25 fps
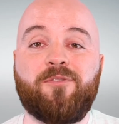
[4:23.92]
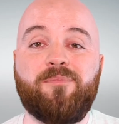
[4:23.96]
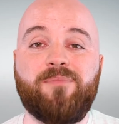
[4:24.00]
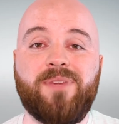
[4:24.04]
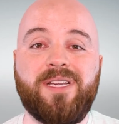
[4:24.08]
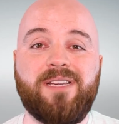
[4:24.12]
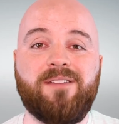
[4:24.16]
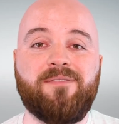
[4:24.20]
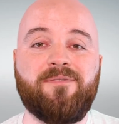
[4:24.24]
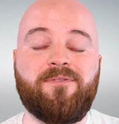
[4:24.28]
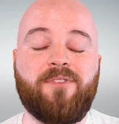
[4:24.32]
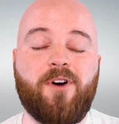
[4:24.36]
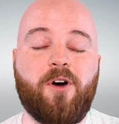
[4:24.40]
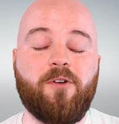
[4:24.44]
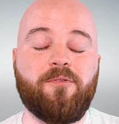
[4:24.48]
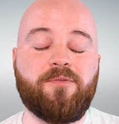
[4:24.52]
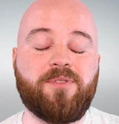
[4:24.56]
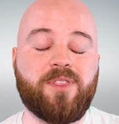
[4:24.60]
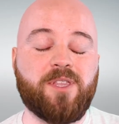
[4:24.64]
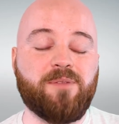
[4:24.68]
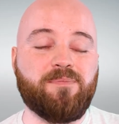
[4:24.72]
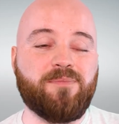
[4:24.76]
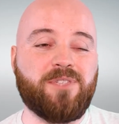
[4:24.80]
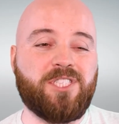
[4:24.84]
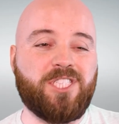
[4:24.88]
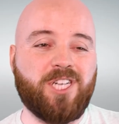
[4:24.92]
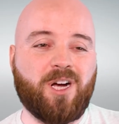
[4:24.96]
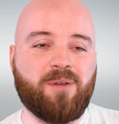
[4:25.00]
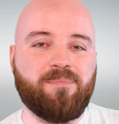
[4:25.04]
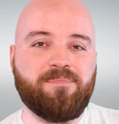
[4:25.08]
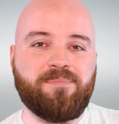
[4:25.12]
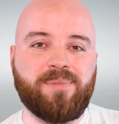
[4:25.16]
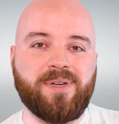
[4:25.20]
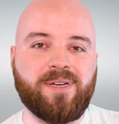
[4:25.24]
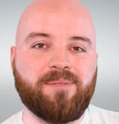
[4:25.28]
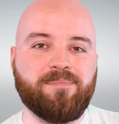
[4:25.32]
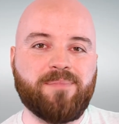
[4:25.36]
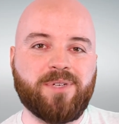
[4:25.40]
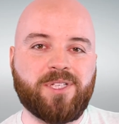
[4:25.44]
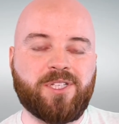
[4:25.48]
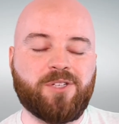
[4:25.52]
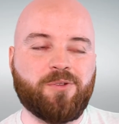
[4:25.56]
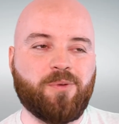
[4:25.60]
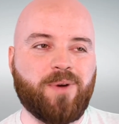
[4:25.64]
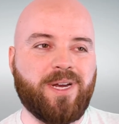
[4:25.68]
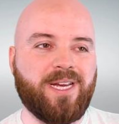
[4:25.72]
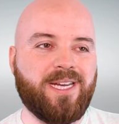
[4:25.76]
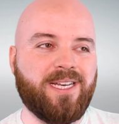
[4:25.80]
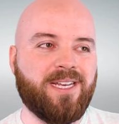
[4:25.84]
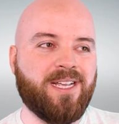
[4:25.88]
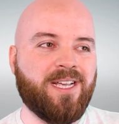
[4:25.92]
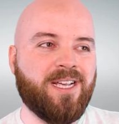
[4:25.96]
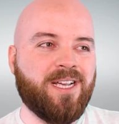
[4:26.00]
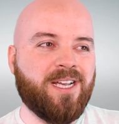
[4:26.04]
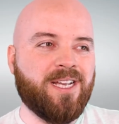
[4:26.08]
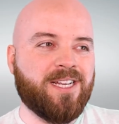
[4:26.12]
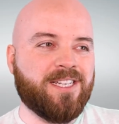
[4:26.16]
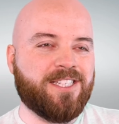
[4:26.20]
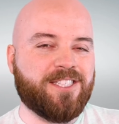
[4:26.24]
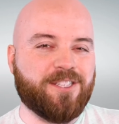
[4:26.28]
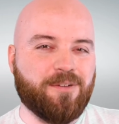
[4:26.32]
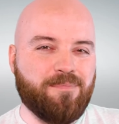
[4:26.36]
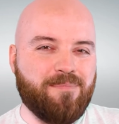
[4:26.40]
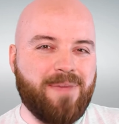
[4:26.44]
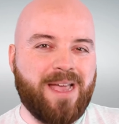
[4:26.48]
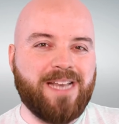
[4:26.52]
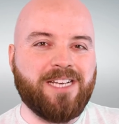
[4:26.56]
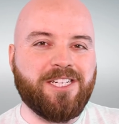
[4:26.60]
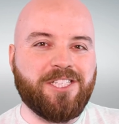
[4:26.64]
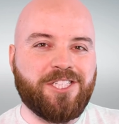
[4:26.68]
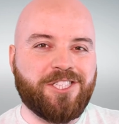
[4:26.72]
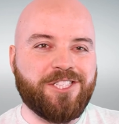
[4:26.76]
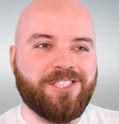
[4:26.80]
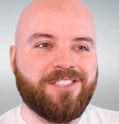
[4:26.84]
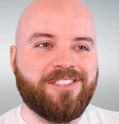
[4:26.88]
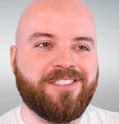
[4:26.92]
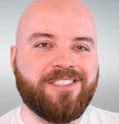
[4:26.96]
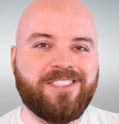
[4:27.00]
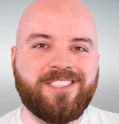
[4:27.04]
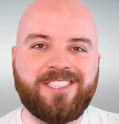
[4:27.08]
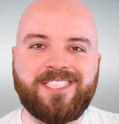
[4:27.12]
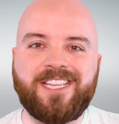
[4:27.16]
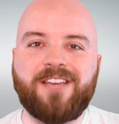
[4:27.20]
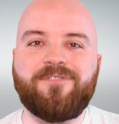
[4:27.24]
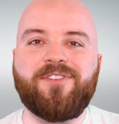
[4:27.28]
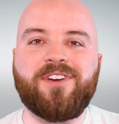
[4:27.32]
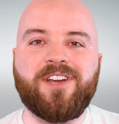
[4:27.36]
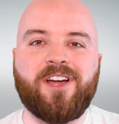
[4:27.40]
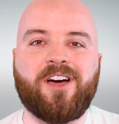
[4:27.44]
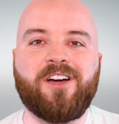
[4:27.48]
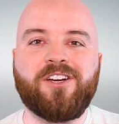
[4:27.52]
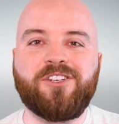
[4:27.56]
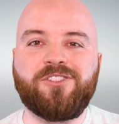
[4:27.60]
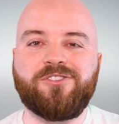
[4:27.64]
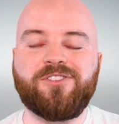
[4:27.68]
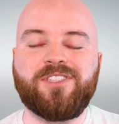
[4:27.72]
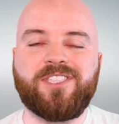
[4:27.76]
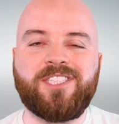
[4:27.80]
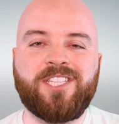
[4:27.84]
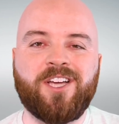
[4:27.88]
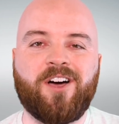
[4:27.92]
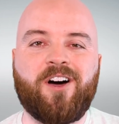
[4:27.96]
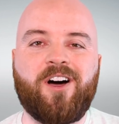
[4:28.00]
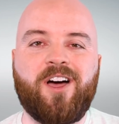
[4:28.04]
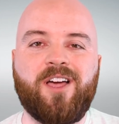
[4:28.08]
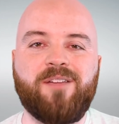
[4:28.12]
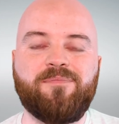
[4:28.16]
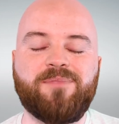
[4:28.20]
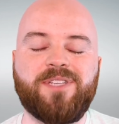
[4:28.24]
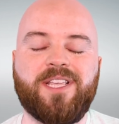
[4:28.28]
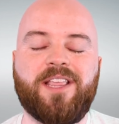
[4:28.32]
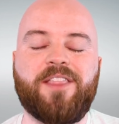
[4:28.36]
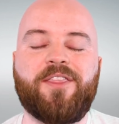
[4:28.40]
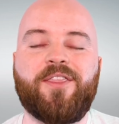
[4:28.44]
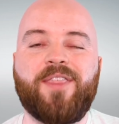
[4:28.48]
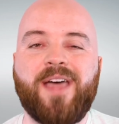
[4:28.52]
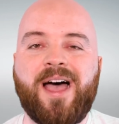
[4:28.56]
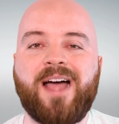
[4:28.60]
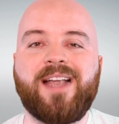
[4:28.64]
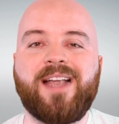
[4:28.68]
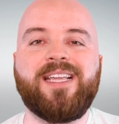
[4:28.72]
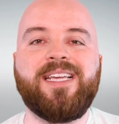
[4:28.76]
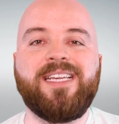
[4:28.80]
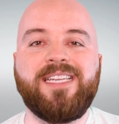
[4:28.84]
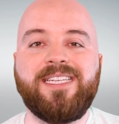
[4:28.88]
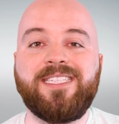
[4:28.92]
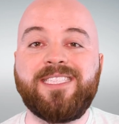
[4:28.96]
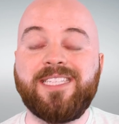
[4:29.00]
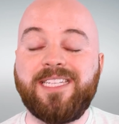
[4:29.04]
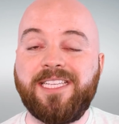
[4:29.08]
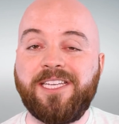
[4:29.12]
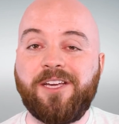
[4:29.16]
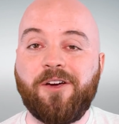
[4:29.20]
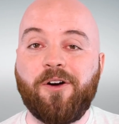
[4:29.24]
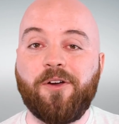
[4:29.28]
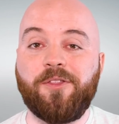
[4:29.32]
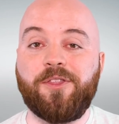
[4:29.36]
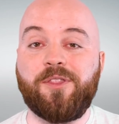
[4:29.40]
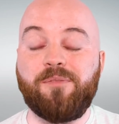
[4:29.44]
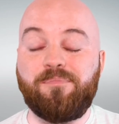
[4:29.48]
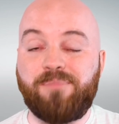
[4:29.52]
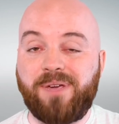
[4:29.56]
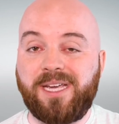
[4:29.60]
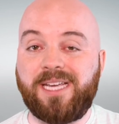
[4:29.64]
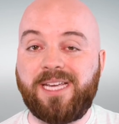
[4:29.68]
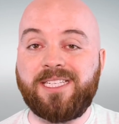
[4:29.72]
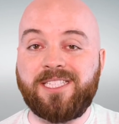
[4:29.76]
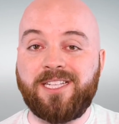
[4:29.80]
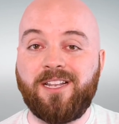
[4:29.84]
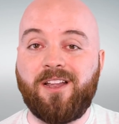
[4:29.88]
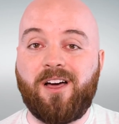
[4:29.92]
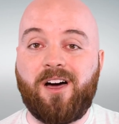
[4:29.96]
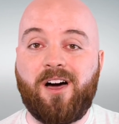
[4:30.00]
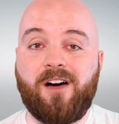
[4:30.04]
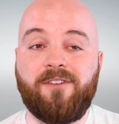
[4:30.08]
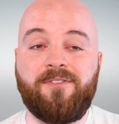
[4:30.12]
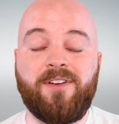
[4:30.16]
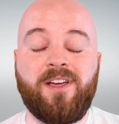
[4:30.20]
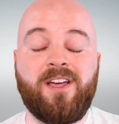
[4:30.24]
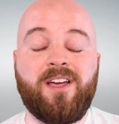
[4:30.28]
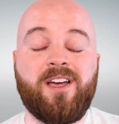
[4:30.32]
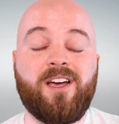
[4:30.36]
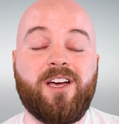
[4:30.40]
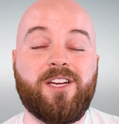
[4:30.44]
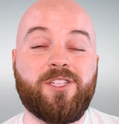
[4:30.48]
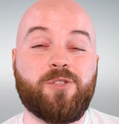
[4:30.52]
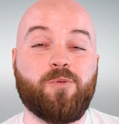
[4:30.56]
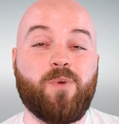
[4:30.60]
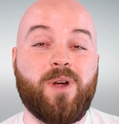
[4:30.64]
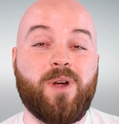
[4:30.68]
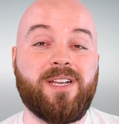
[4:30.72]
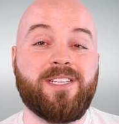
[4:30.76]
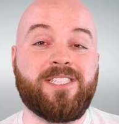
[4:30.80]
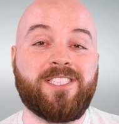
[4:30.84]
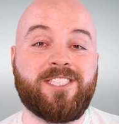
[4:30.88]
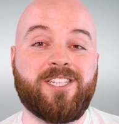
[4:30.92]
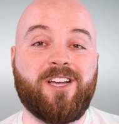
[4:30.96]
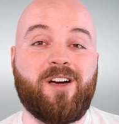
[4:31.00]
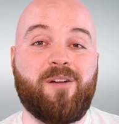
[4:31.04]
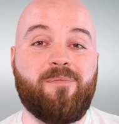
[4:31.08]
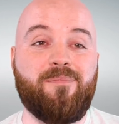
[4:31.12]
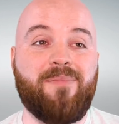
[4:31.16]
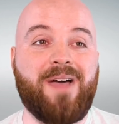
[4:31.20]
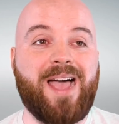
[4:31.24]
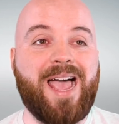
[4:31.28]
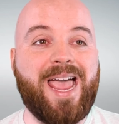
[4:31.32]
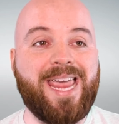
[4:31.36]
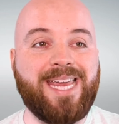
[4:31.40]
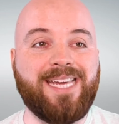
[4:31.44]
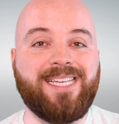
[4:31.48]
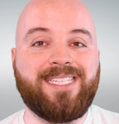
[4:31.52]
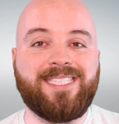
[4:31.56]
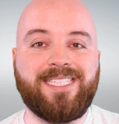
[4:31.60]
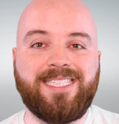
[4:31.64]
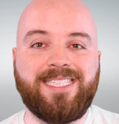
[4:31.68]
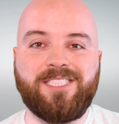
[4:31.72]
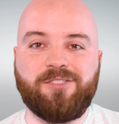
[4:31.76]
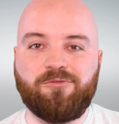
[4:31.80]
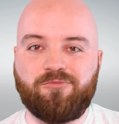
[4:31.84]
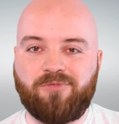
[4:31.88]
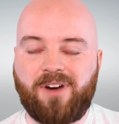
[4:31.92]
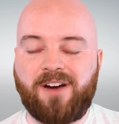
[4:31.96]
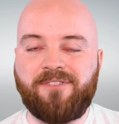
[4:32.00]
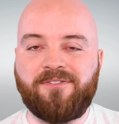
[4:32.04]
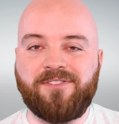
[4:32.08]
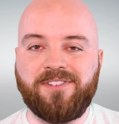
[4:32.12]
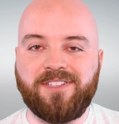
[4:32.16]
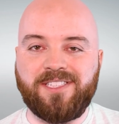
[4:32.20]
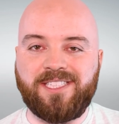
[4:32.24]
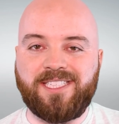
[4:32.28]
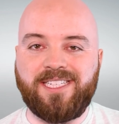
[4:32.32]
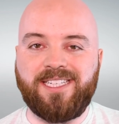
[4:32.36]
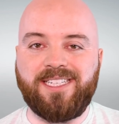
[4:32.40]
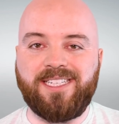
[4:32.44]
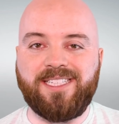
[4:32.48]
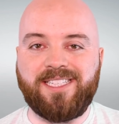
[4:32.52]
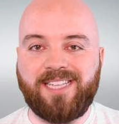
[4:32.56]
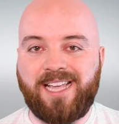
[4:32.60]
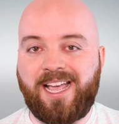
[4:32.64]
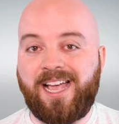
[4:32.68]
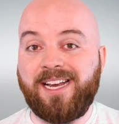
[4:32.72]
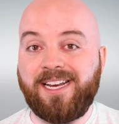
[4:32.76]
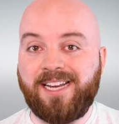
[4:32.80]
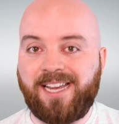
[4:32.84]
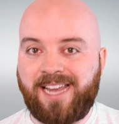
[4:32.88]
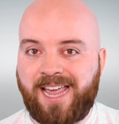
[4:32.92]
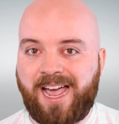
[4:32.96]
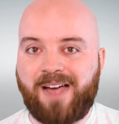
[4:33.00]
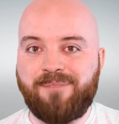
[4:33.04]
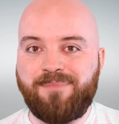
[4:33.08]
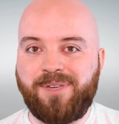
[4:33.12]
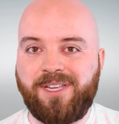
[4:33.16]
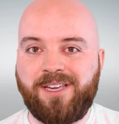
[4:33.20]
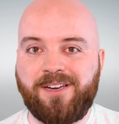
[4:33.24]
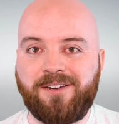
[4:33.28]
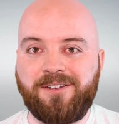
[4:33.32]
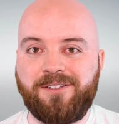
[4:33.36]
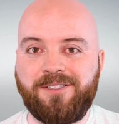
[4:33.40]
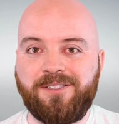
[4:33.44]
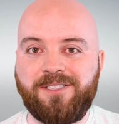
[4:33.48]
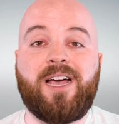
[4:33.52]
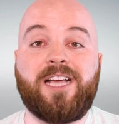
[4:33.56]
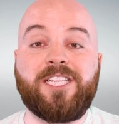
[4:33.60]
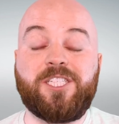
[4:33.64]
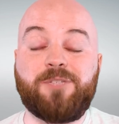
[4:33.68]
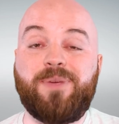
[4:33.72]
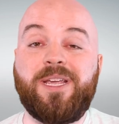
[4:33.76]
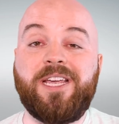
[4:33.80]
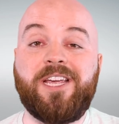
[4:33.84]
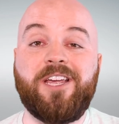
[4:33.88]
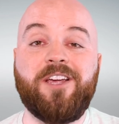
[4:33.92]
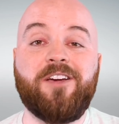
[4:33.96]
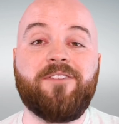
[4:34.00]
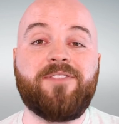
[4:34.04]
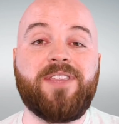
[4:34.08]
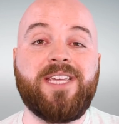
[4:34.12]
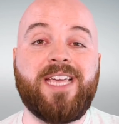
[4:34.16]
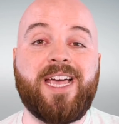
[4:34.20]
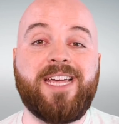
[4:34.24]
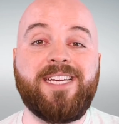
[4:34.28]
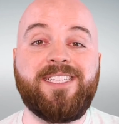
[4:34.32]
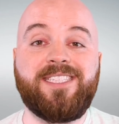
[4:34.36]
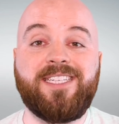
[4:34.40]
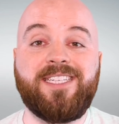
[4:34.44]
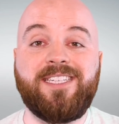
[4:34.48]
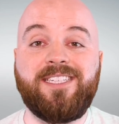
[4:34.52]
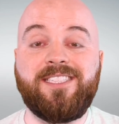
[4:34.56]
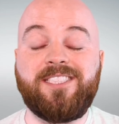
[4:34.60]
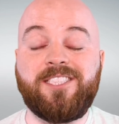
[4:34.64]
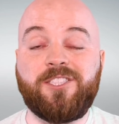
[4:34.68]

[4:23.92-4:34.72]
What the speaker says: from me involved them jumping between dimensions 700 times. That easily got the biggest laugh, as well as some 80s references and cameos. And speaking of the 80s,